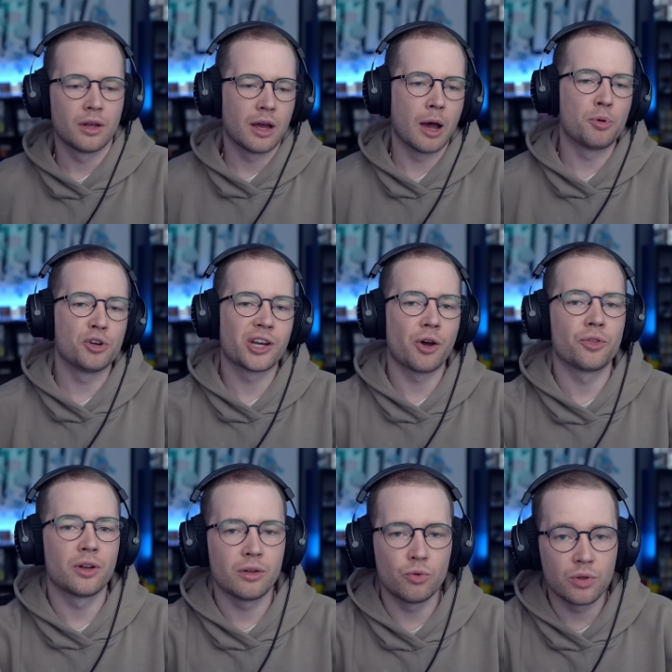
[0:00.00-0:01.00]
I appreciate all
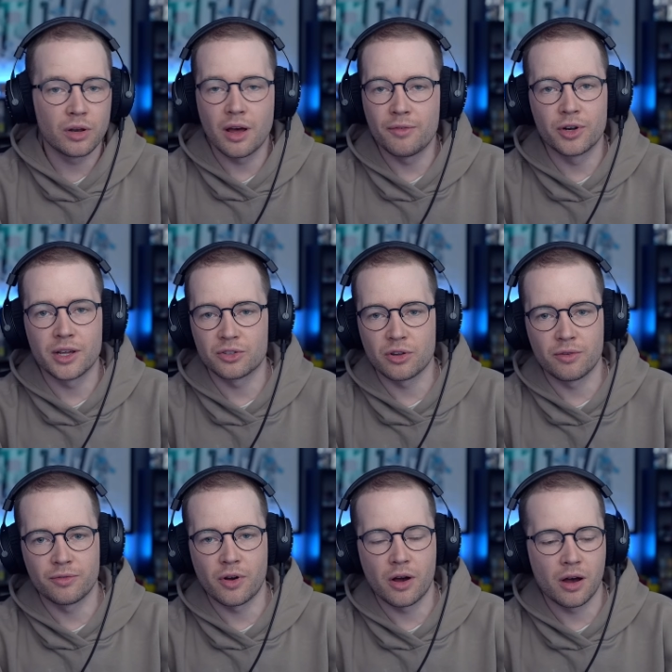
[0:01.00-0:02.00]
the love on it so
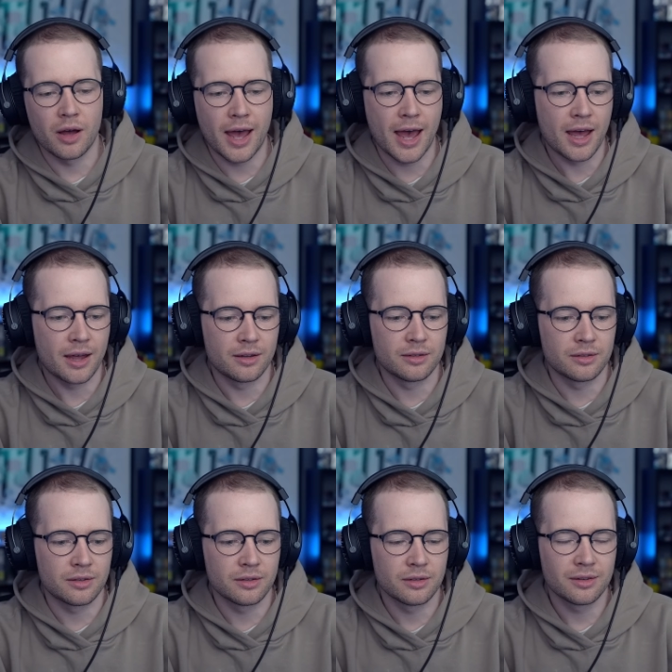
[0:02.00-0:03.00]
far.
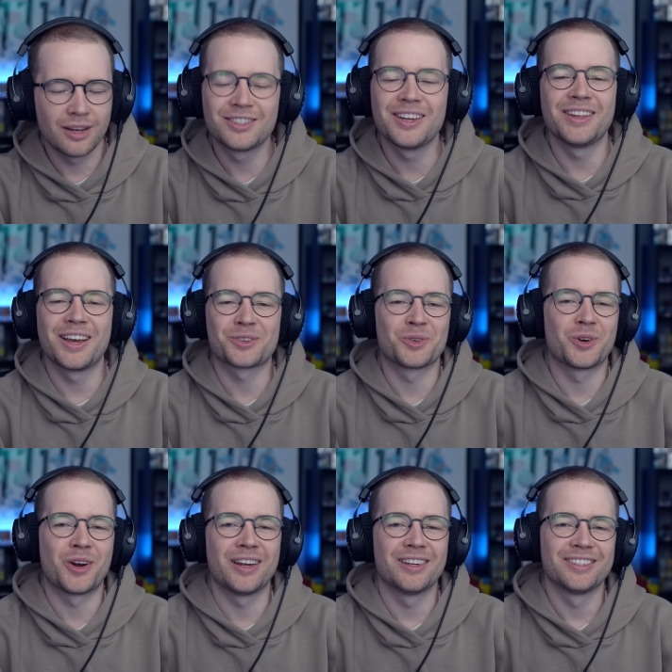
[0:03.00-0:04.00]
And I'll see you in the next one, all
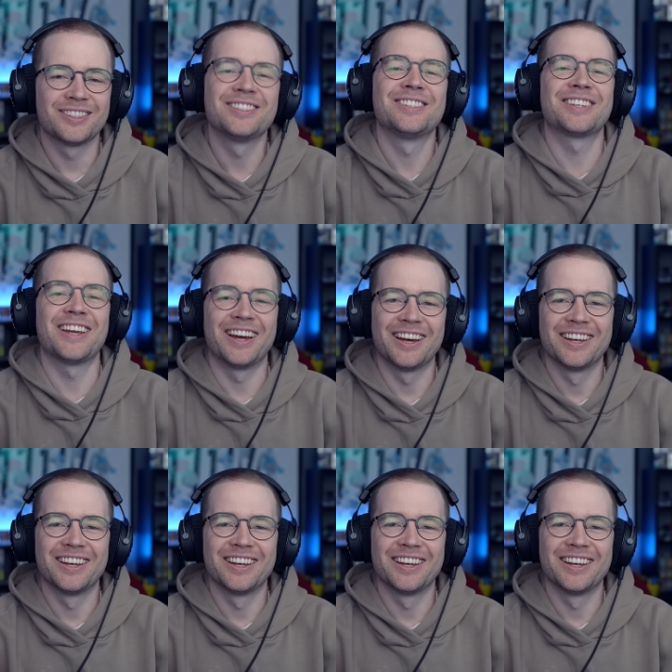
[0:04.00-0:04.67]
right? See ya.